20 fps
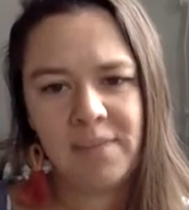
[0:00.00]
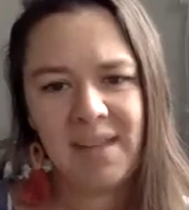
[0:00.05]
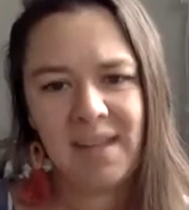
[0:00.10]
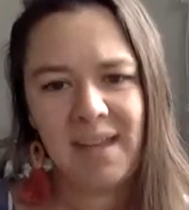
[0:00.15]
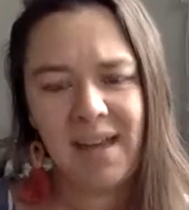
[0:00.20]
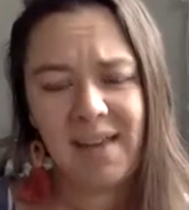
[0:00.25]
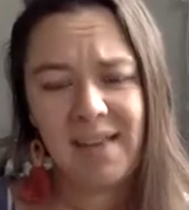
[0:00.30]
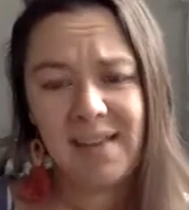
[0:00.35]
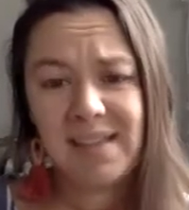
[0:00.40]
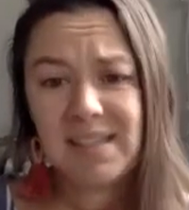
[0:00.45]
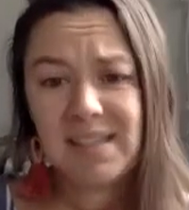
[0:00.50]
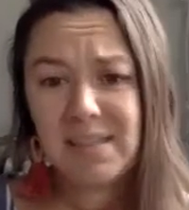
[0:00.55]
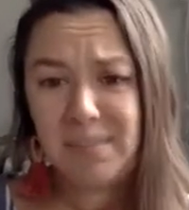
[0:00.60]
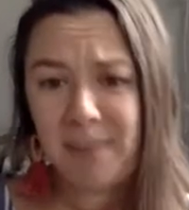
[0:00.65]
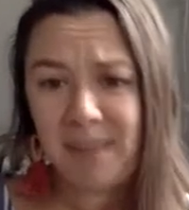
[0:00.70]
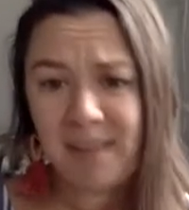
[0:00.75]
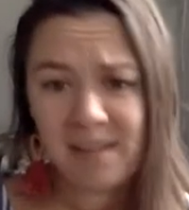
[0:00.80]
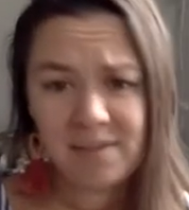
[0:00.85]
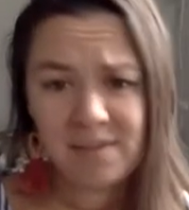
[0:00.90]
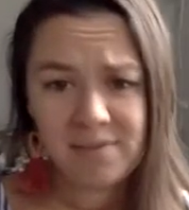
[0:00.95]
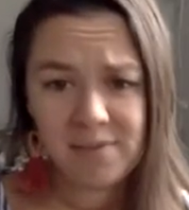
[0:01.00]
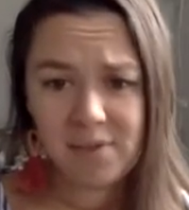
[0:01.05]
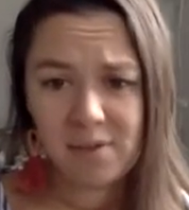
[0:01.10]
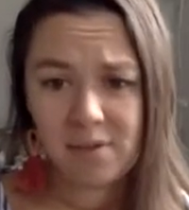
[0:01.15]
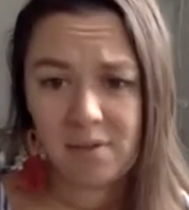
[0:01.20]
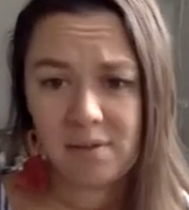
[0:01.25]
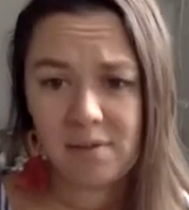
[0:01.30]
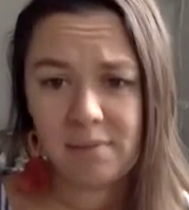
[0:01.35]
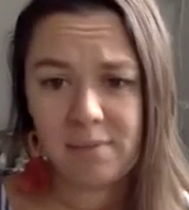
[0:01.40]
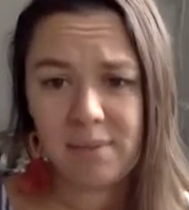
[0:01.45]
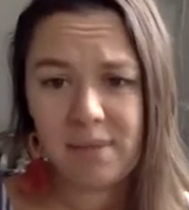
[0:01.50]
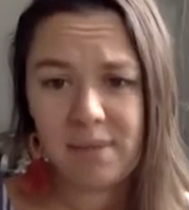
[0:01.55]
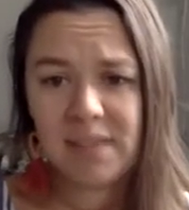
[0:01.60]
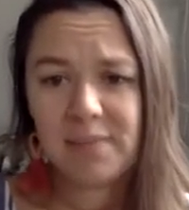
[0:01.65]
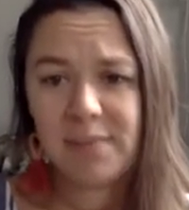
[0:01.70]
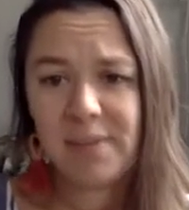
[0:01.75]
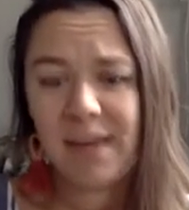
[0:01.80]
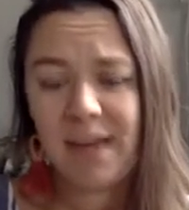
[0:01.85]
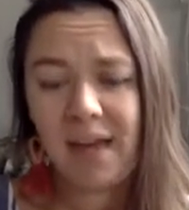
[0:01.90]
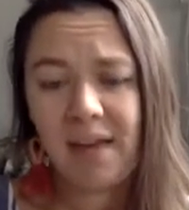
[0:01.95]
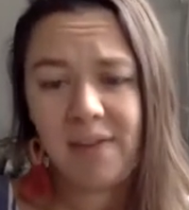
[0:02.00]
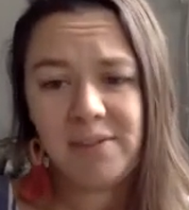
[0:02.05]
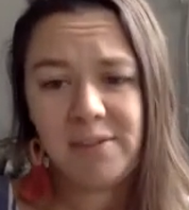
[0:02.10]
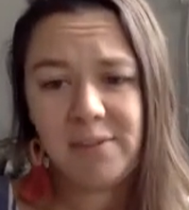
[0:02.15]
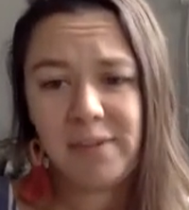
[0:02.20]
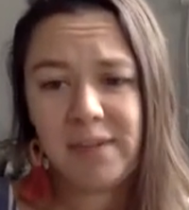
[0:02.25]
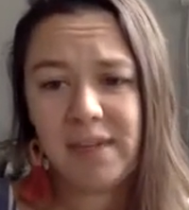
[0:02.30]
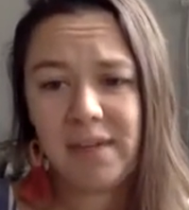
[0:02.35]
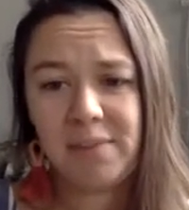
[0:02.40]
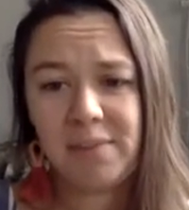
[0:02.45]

And this is painful because we have to wake up